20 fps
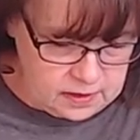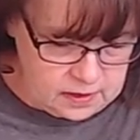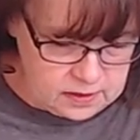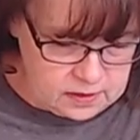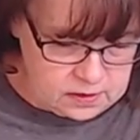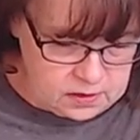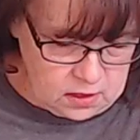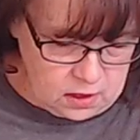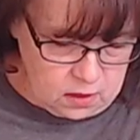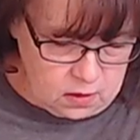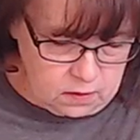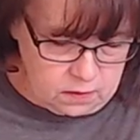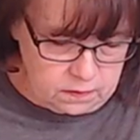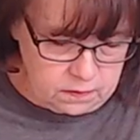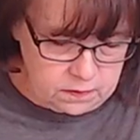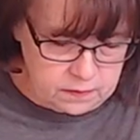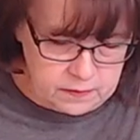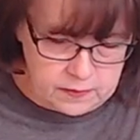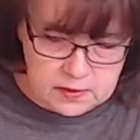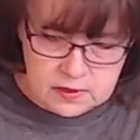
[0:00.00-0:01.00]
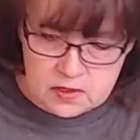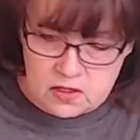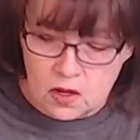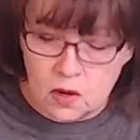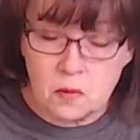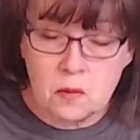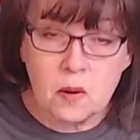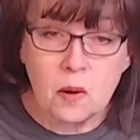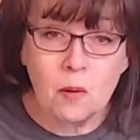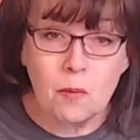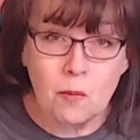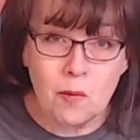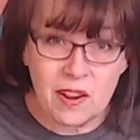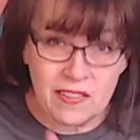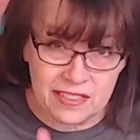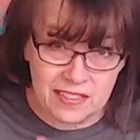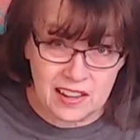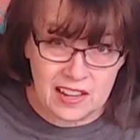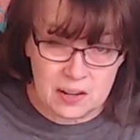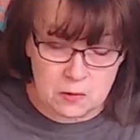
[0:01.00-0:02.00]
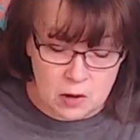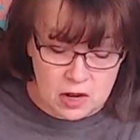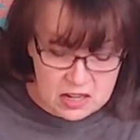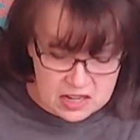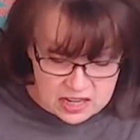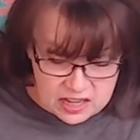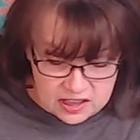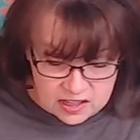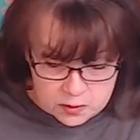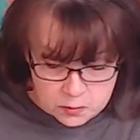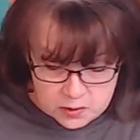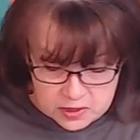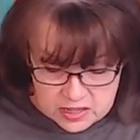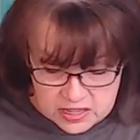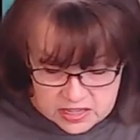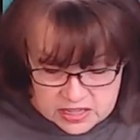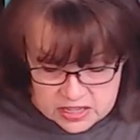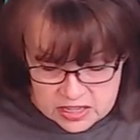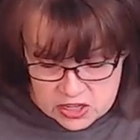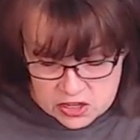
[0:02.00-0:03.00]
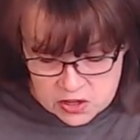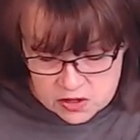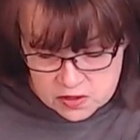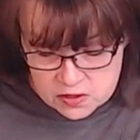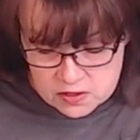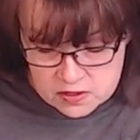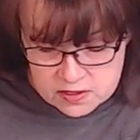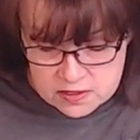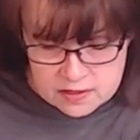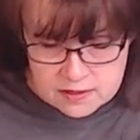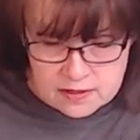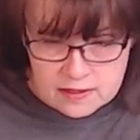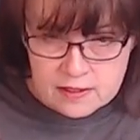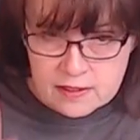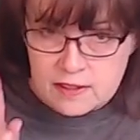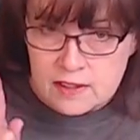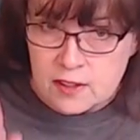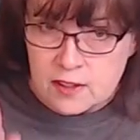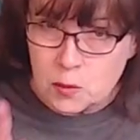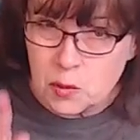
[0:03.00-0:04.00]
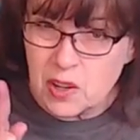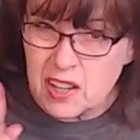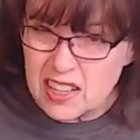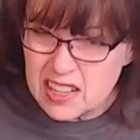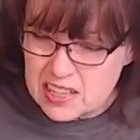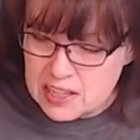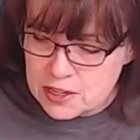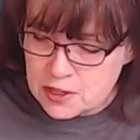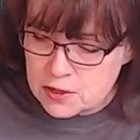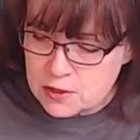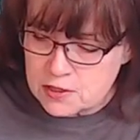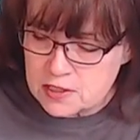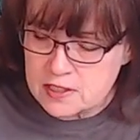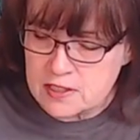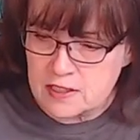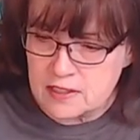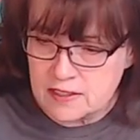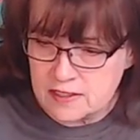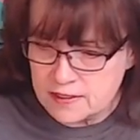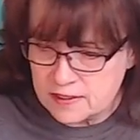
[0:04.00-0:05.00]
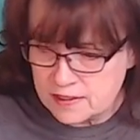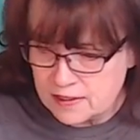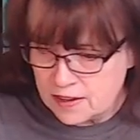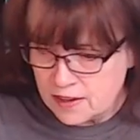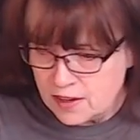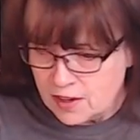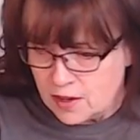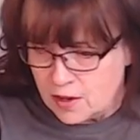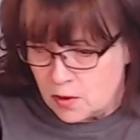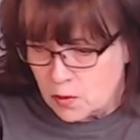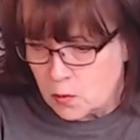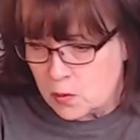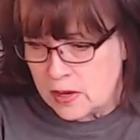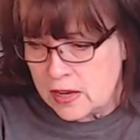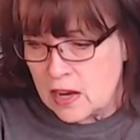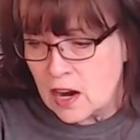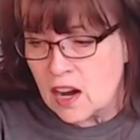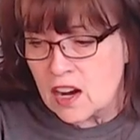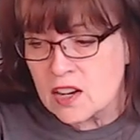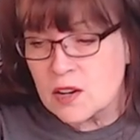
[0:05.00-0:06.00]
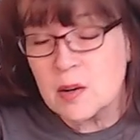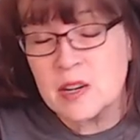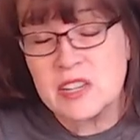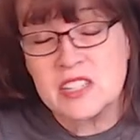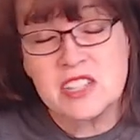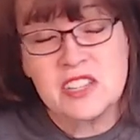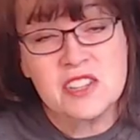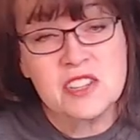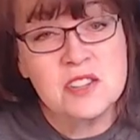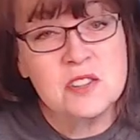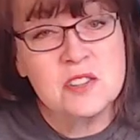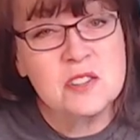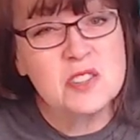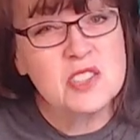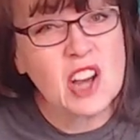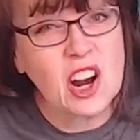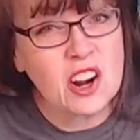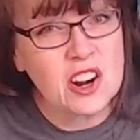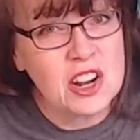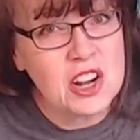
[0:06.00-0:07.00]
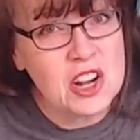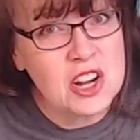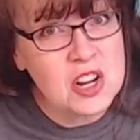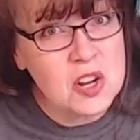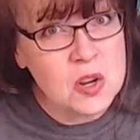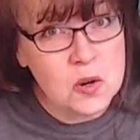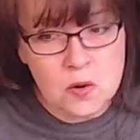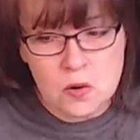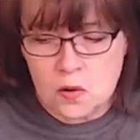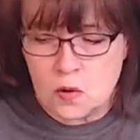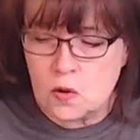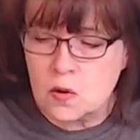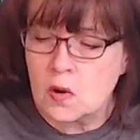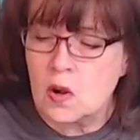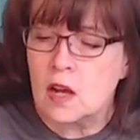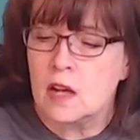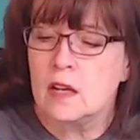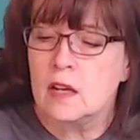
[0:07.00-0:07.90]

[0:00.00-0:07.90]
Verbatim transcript: So, so what the what color we're going to use? We're going to use. We are going to use our new